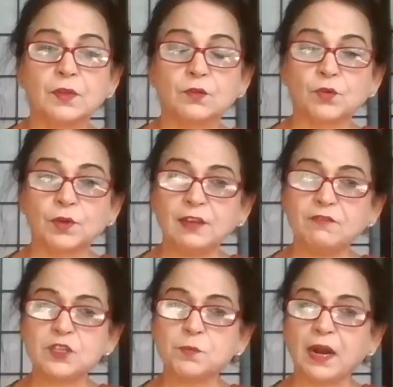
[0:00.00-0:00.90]
So he
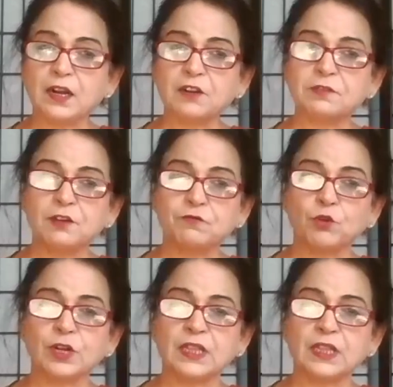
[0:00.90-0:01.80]
was part of that
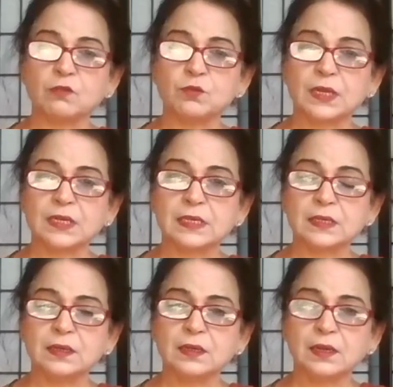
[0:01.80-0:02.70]
14,000
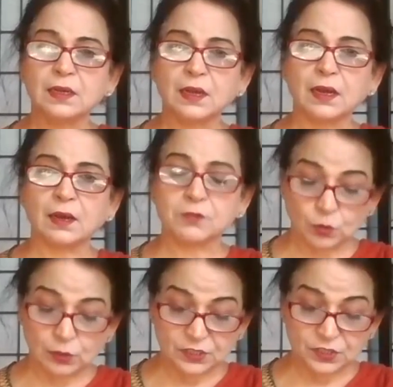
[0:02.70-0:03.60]
uh,
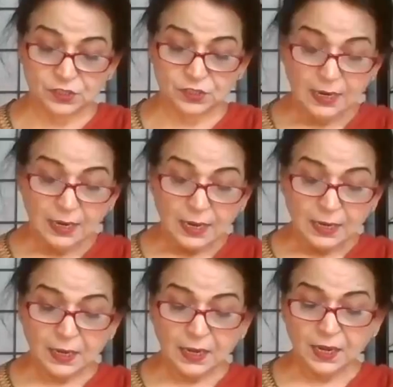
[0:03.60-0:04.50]
soldiers.
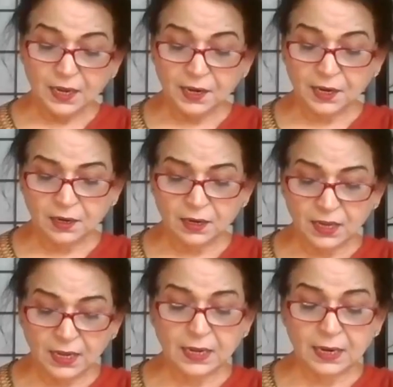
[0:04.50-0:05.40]
He, he, hid,
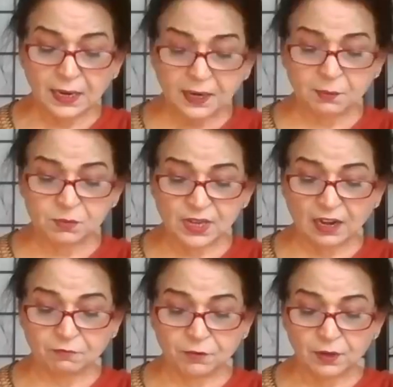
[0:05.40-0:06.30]
he hid
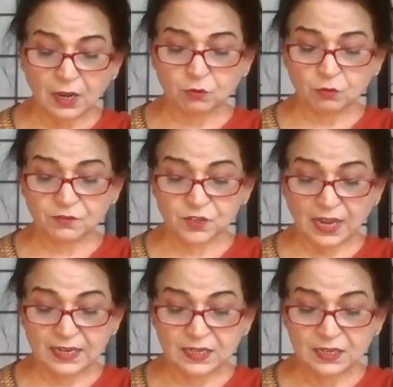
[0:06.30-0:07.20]
himself out of
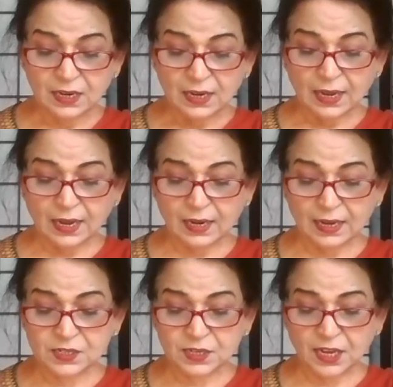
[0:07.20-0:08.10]
sight and
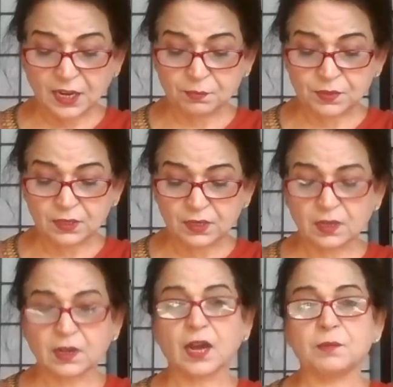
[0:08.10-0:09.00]
escaped
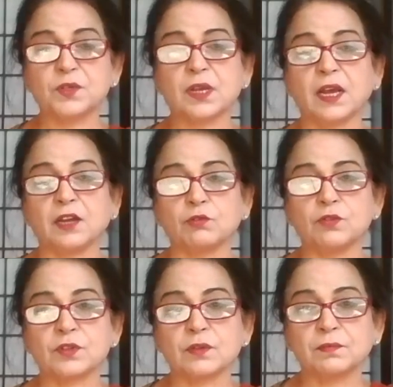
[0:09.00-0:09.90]
Ram's
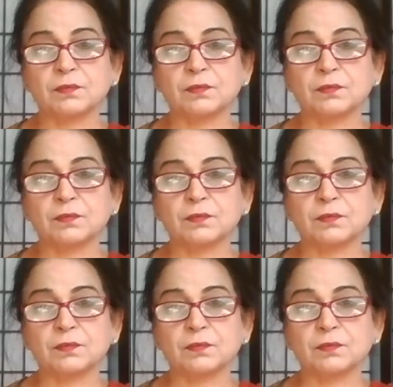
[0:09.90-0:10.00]
arrows.